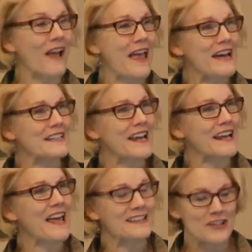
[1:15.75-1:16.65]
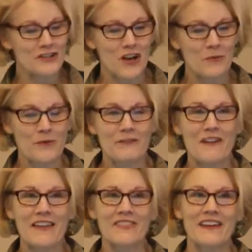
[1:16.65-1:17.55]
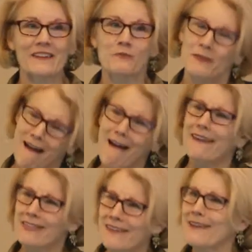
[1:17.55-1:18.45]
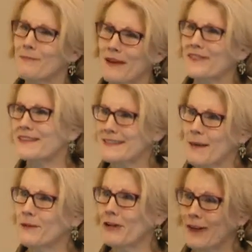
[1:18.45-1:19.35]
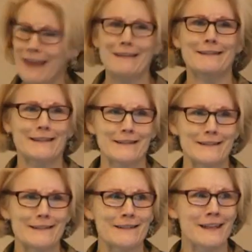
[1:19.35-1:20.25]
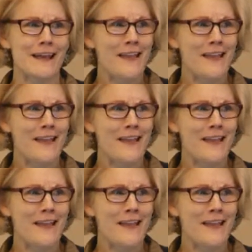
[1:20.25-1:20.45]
And I'd like to start with the fact that when I think about the seminal cases